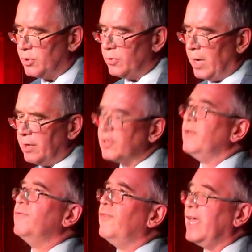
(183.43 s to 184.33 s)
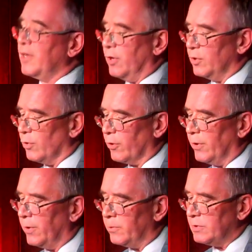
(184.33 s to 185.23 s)
Do not fake
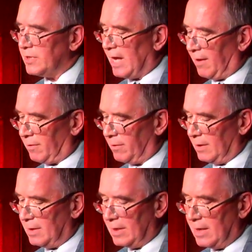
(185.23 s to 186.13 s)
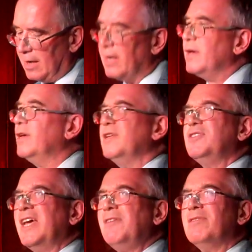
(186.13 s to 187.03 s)
your own death.
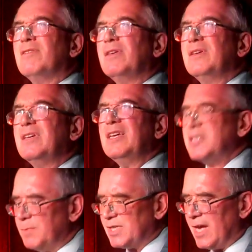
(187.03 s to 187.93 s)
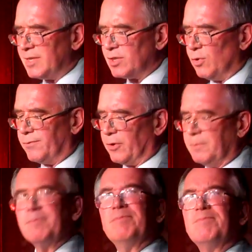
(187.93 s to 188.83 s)
Death is obsessed over,
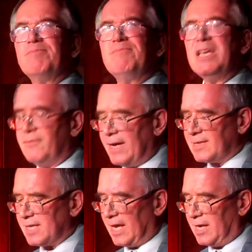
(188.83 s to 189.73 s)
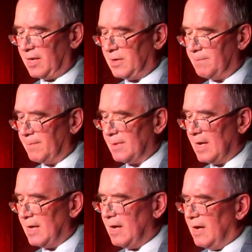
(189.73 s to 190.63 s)
investigated.
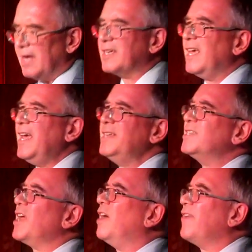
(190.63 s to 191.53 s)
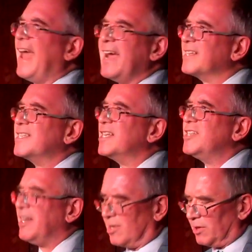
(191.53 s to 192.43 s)
A case of
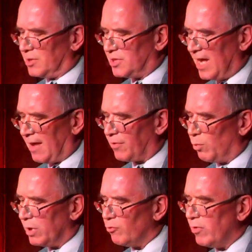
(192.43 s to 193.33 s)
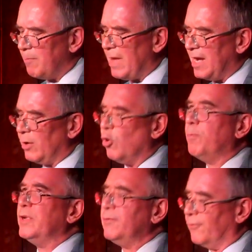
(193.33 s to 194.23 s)
accidental death will remain
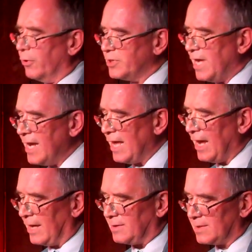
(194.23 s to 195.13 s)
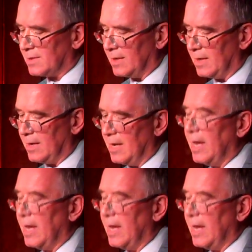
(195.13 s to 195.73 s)
open for decades.